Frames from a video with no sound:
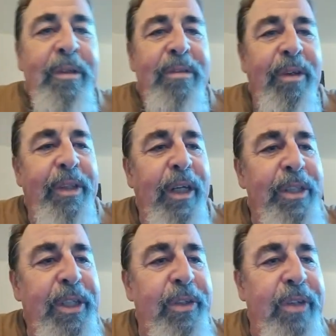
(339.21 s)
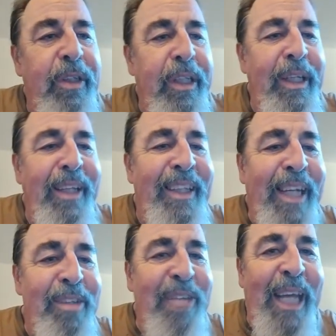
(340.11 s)
So there's your,
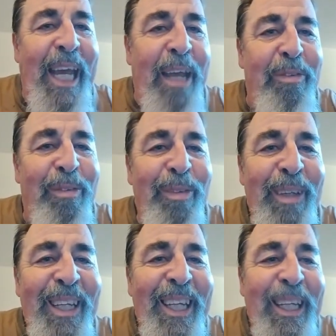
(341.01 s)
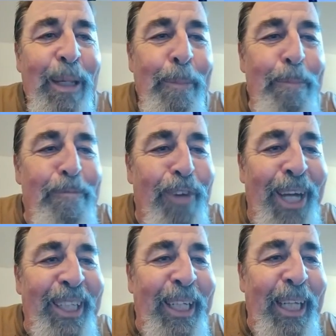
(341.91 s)
that's the S
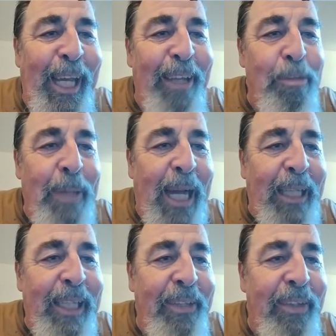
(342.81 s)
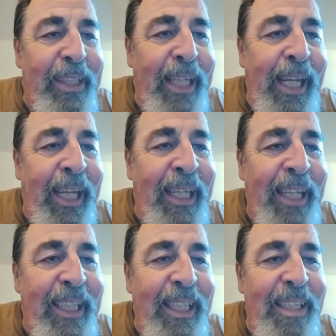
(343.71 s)
front and S back. The other thing, I
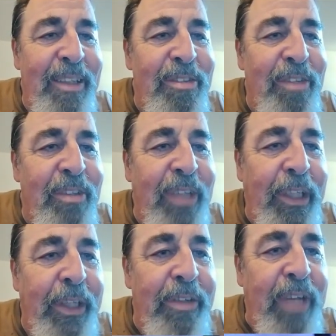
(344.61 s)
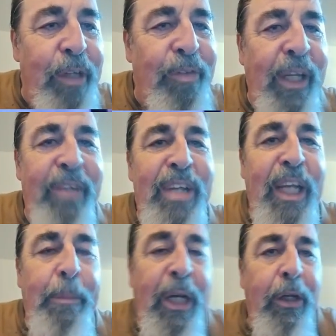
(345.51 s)
think that this looks like a little tight for the
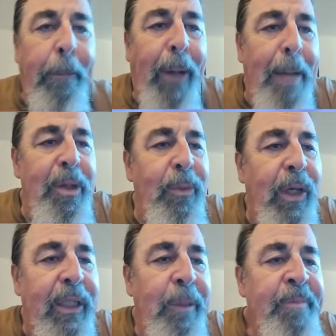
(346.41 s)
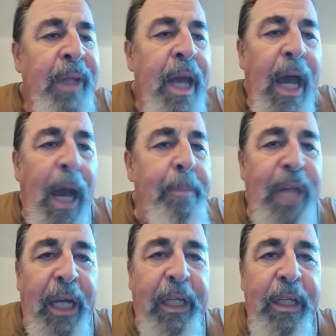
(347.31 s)
antenna mount. It'll probably work. I'm
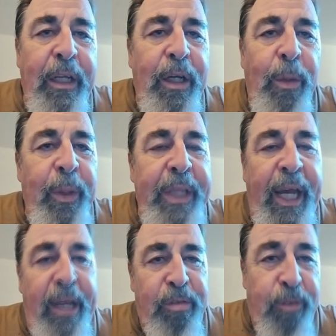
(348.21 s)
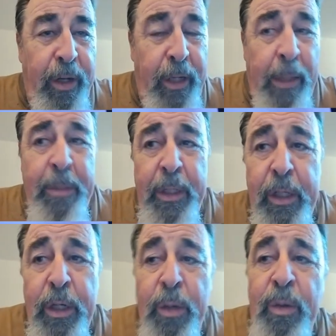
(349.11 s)
not going to go with the S front. I'm going to
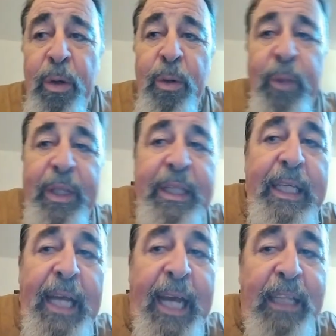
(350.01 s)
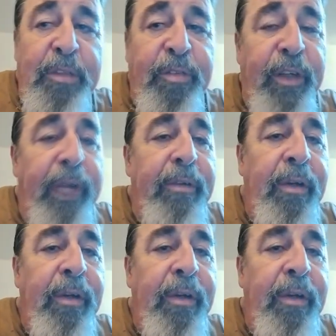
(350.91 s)
go with the X front.